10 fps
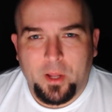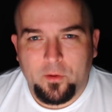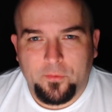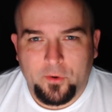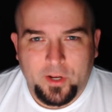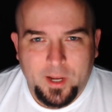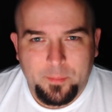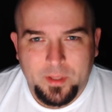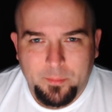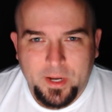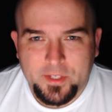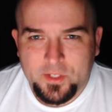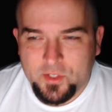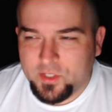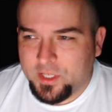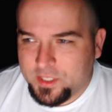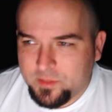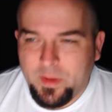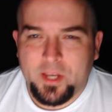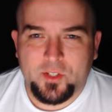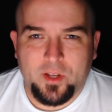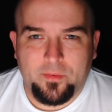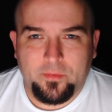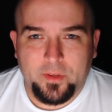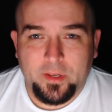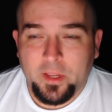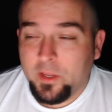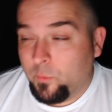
bottle for a couple of bucks and just get smashed off of it.